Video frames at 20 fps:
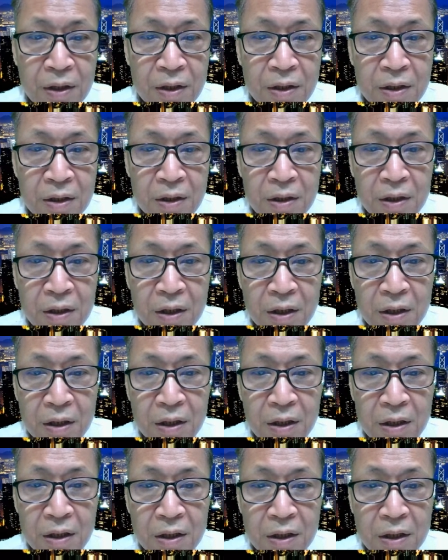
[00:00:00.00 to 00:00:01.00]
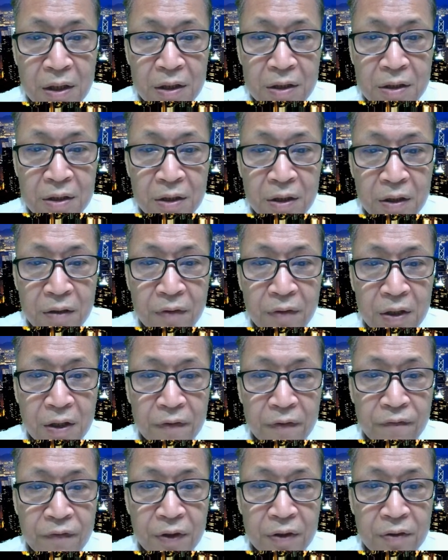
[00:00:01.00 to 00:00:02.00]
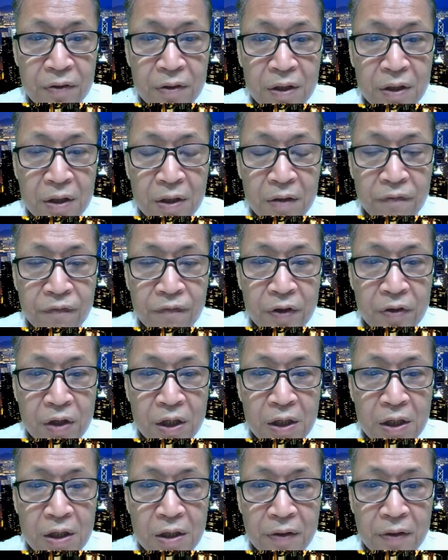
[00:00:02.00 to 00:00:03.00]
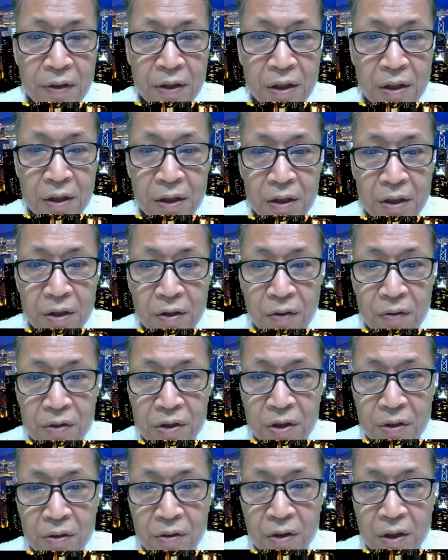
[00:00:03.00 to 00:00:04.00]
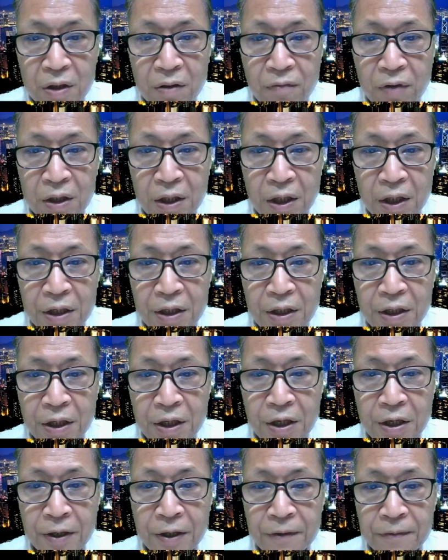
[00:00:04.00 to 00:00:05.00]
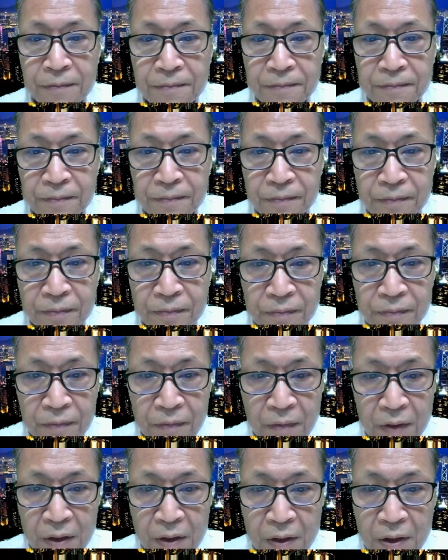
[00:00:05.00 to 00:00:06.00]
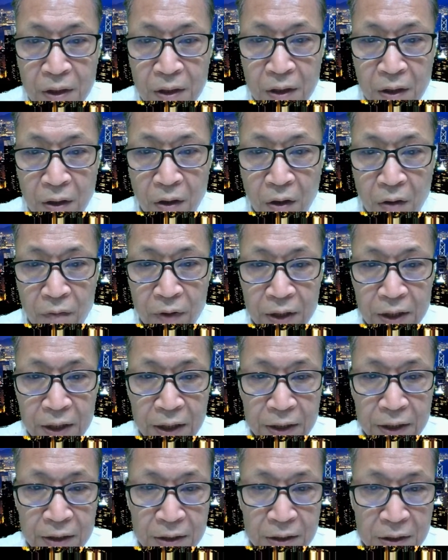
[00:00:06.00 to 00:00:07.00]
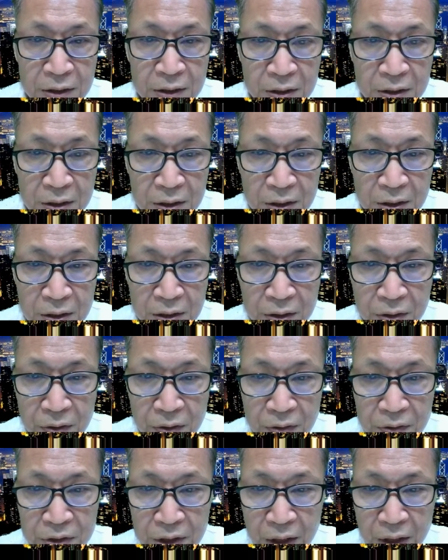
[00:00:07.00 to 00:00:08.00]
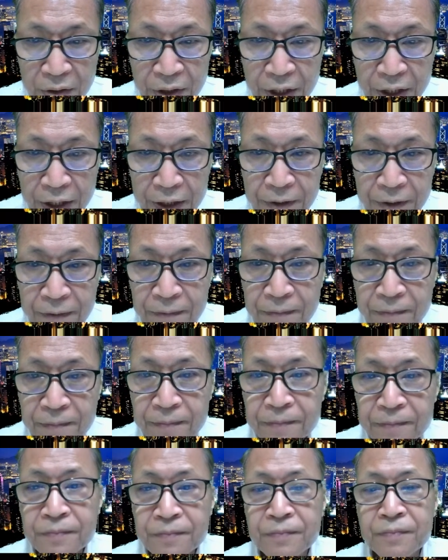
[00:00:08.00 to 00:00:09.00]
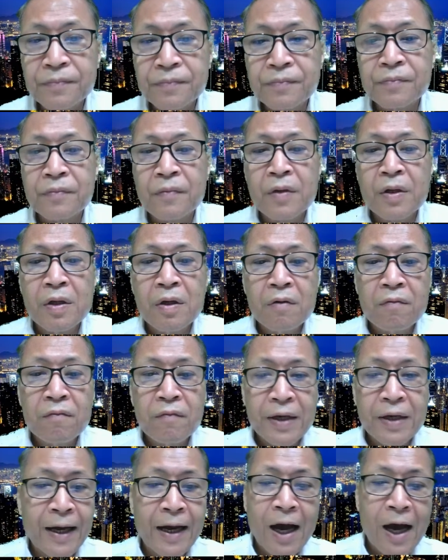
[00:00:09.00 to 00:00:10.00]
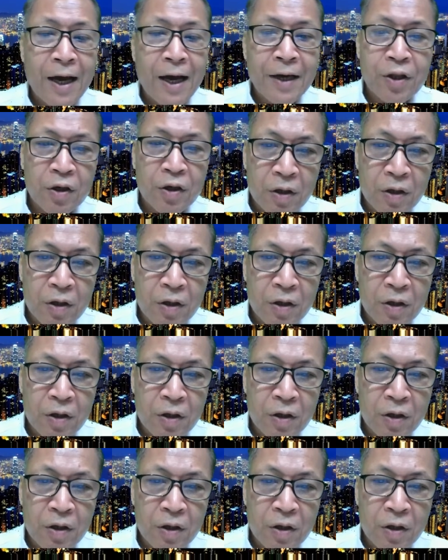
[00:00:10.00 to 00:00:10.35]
and this is the water filter, and it goes into the water heater here, and the hot water goes out here. We can't hide the